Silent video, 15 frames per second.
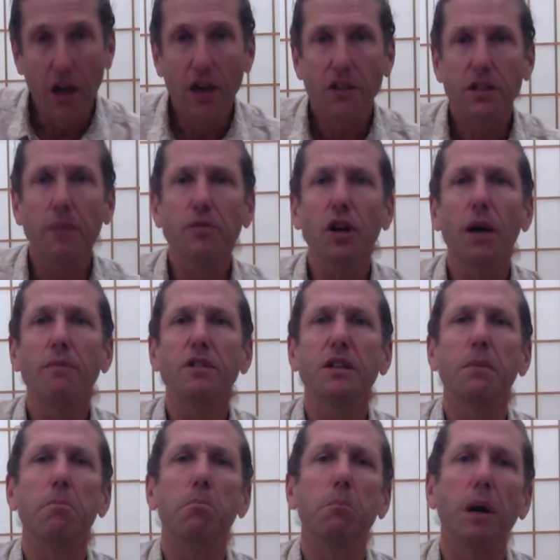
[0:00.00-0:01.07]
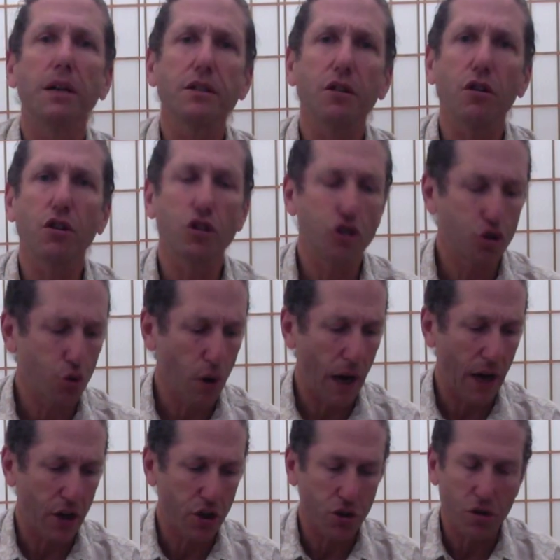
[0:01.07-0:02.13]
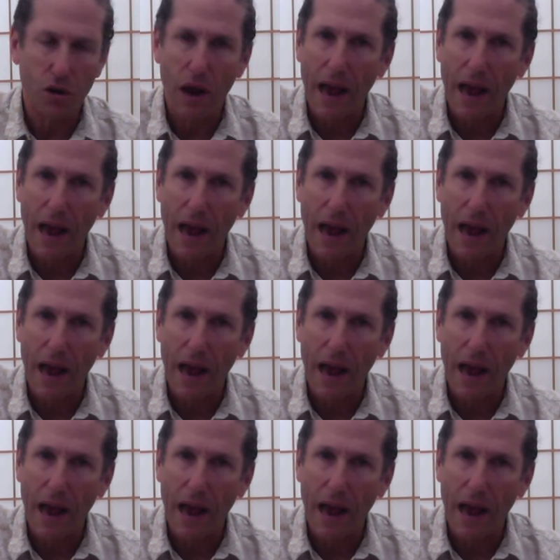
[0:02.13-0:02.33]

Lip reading: Sometimes some muscle contraction